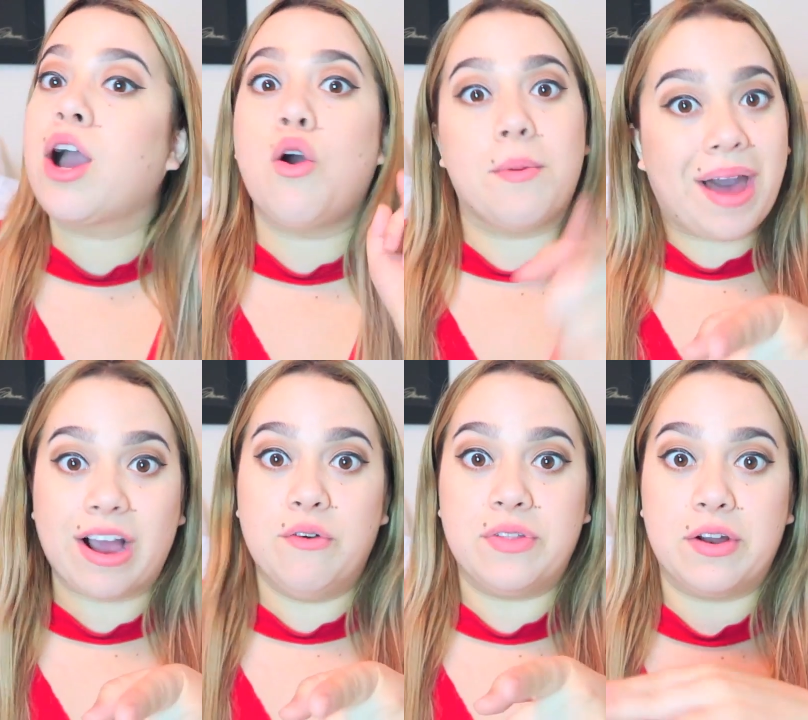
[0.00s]
not going
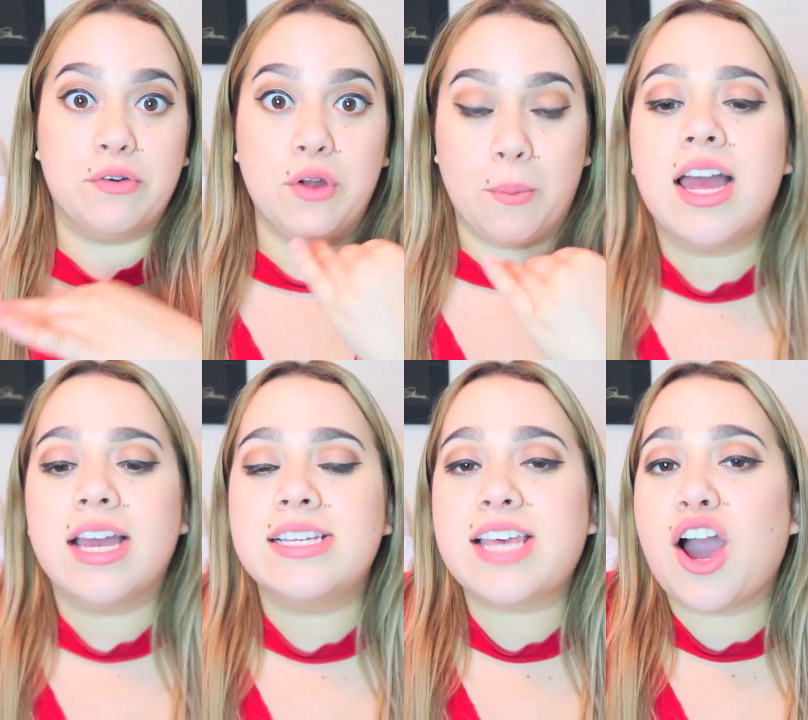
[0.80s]
back over there. Nope.
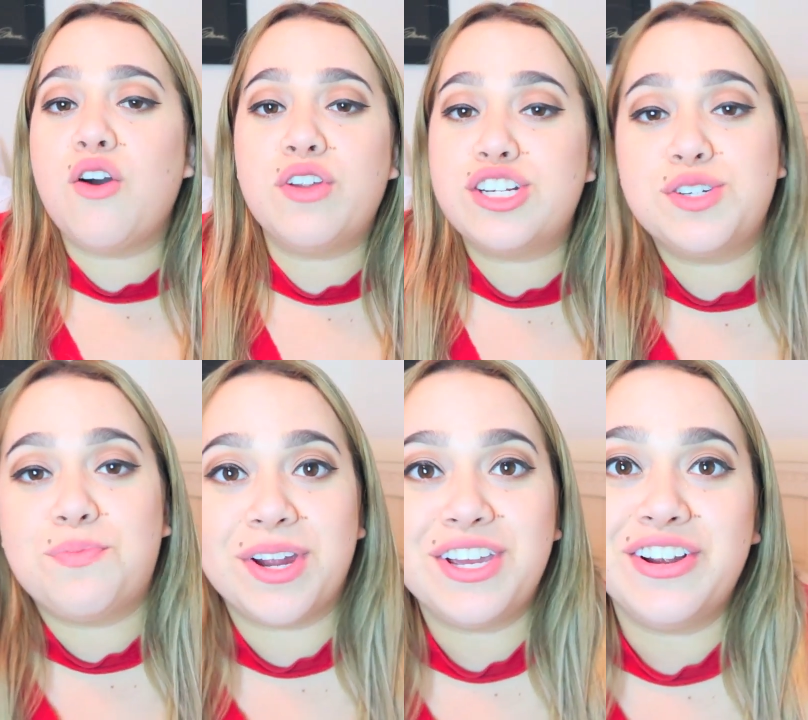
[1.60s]
He's like, oh, did you
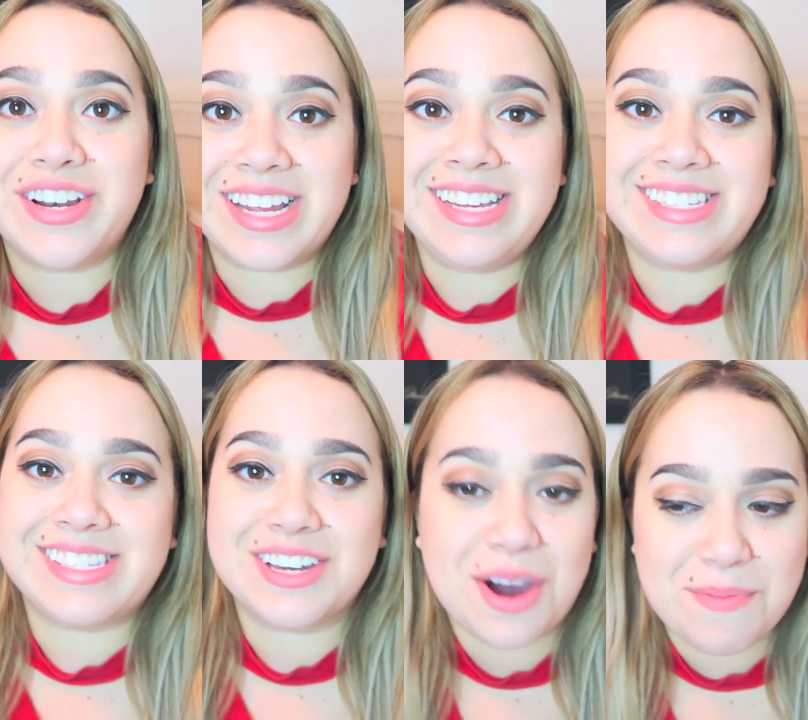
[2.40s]
bring your niece
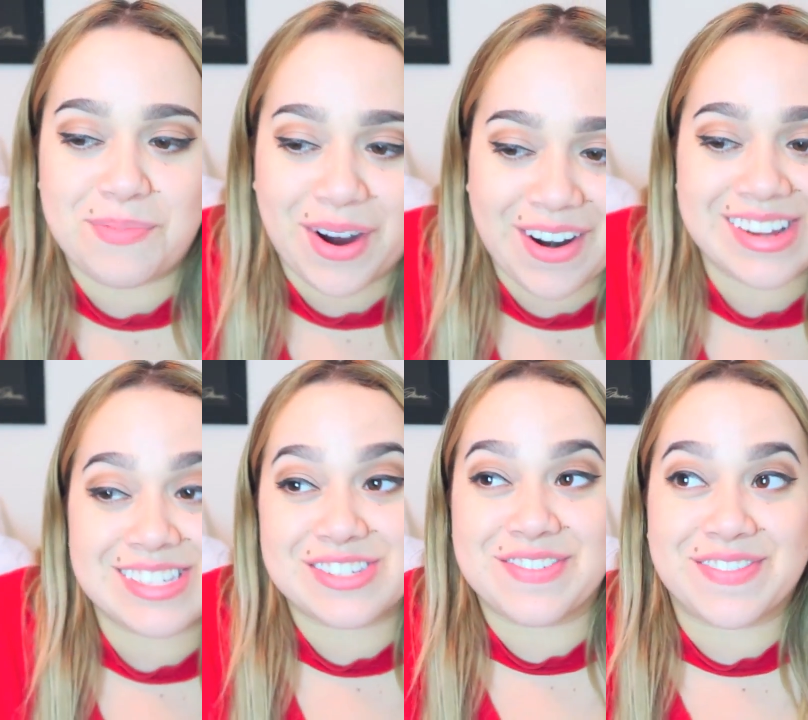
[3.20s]
to a bar? Is
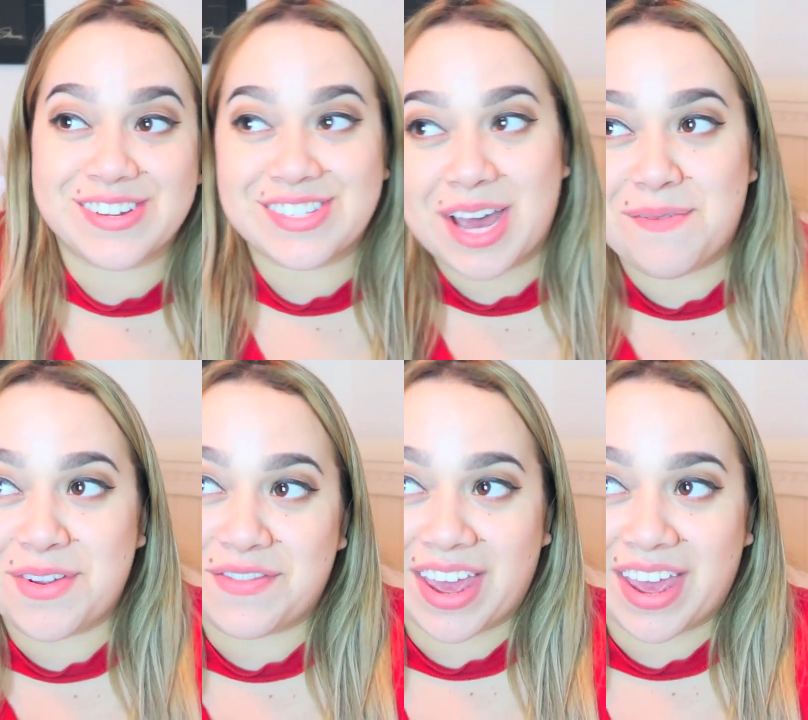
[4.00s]
this her first time in